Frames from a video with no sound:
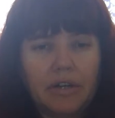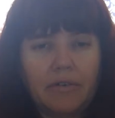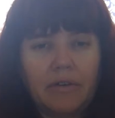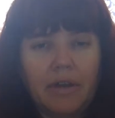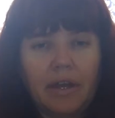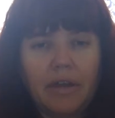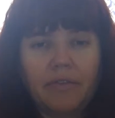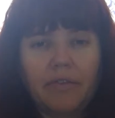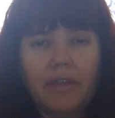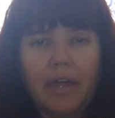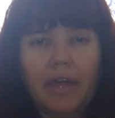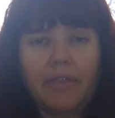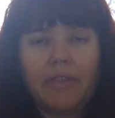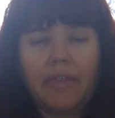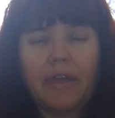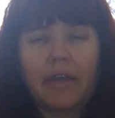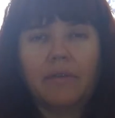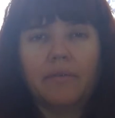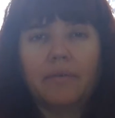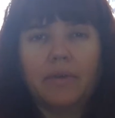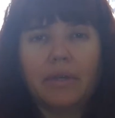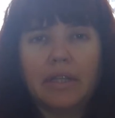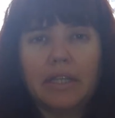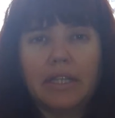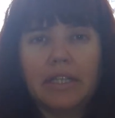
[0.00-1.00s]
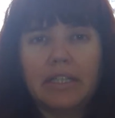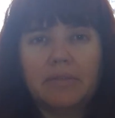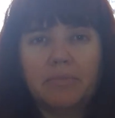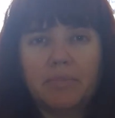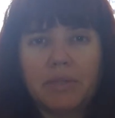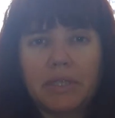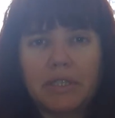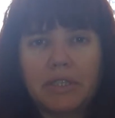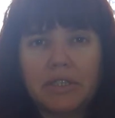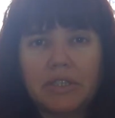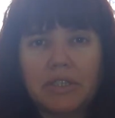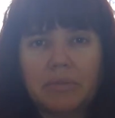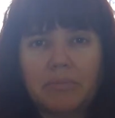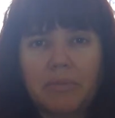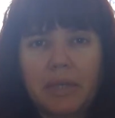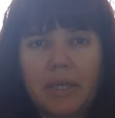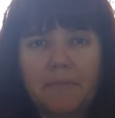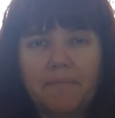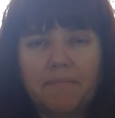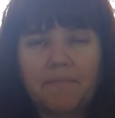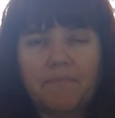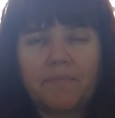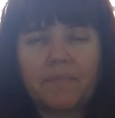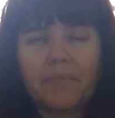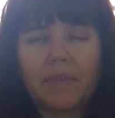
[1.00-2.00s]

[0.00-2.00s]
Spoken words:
around that really speaks to me.